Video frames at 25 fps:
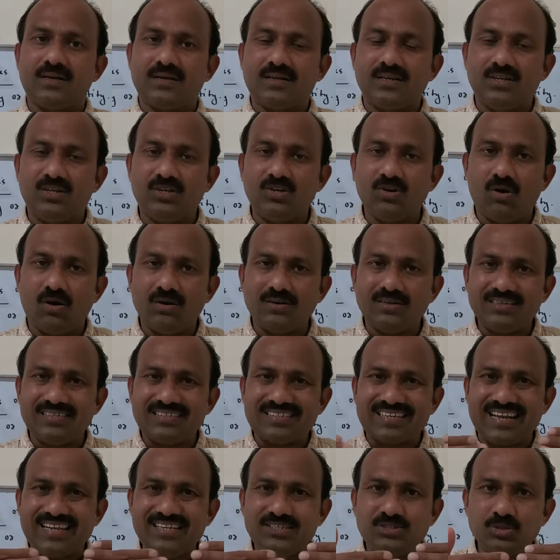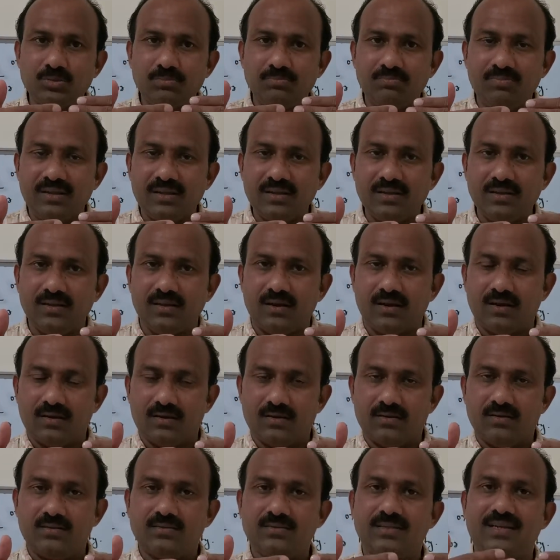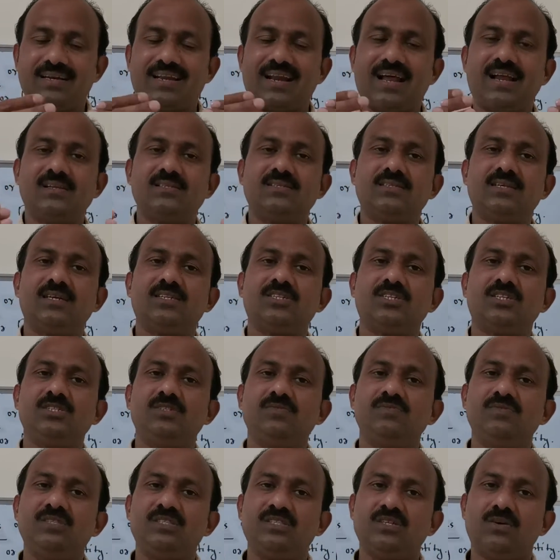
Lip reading: not to try to mingle the transactions with